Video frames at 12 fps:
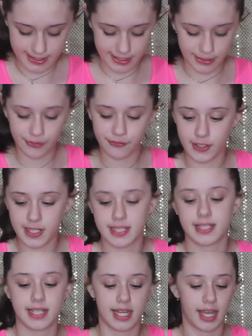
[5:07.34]
So the
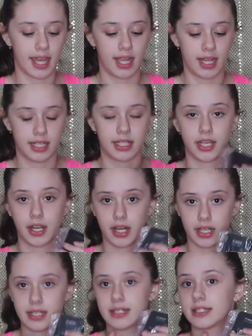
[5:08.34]
first thing in
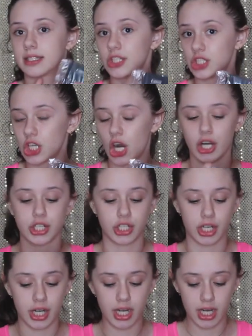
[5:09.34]
here is the
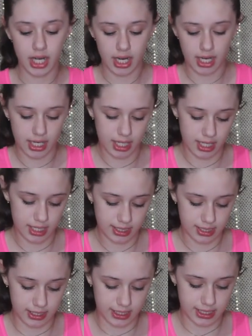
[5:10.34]
charger.
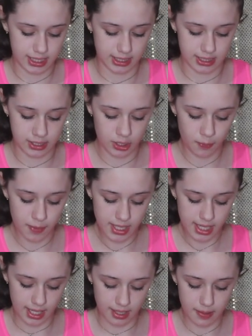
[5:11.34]
So let's get this open
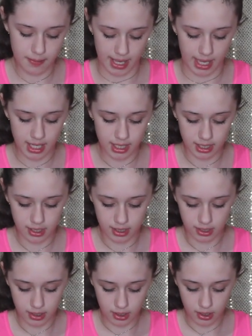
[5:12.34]
out of the bag.
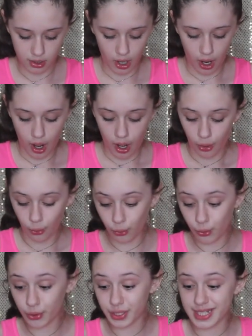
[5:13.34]

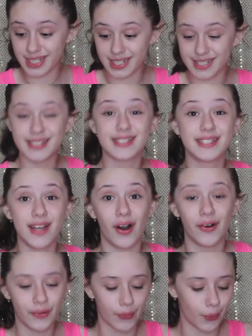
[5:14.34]
Ooh, this is
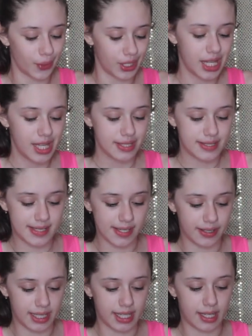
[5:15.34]
so cool.
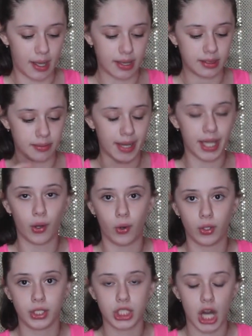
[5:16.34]
So like my
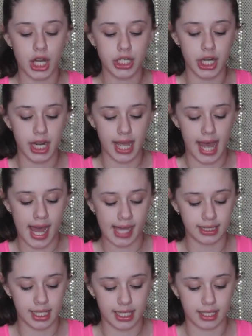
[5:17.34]
old charger, it
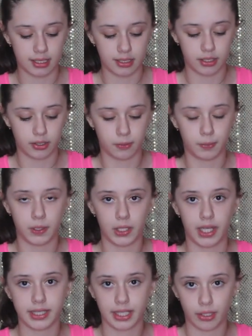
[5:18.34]
had like a little
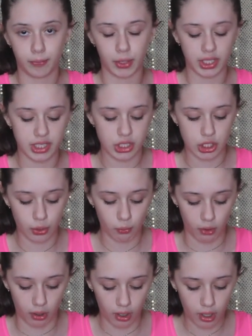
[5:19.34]
plug that you plugged into the
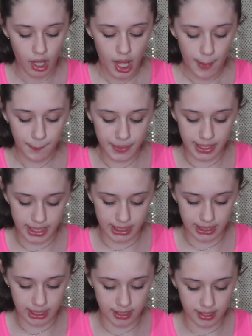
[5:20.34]
wall,
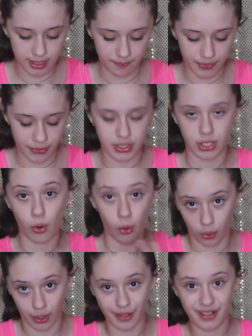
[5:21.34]
but it was a
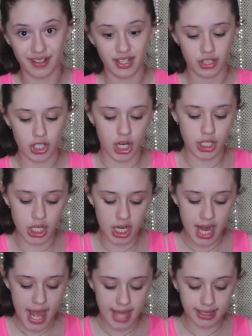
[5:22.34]
cord
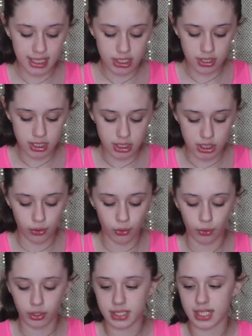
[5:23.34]
charger. This one is so
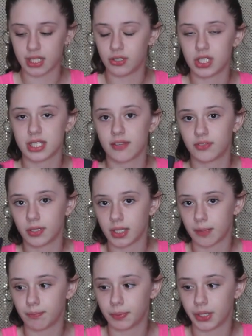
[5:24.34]
cool because like you just have to
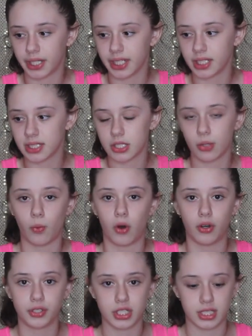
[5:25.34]
like plug it into the
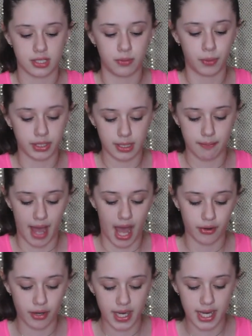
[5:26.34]
wall and just you put the
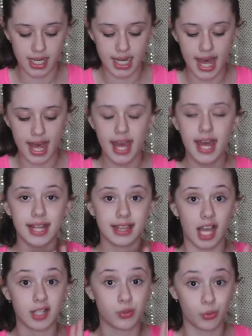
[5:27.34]
battery in that.
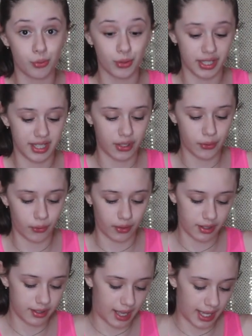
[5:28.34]
That's really
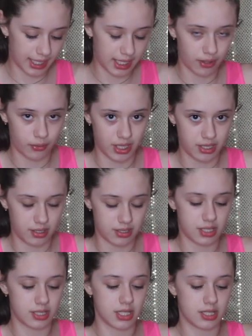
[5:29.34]
cool. I can't wait to
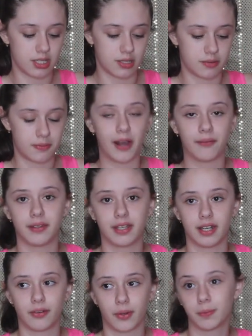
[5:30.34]
use this. This is probably
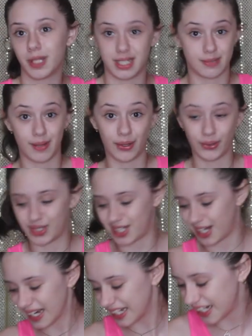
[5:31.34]
gonna replace my old
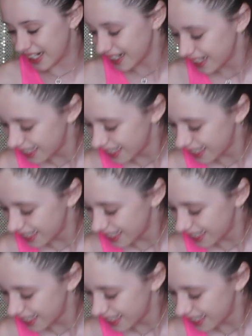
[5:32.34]
charger.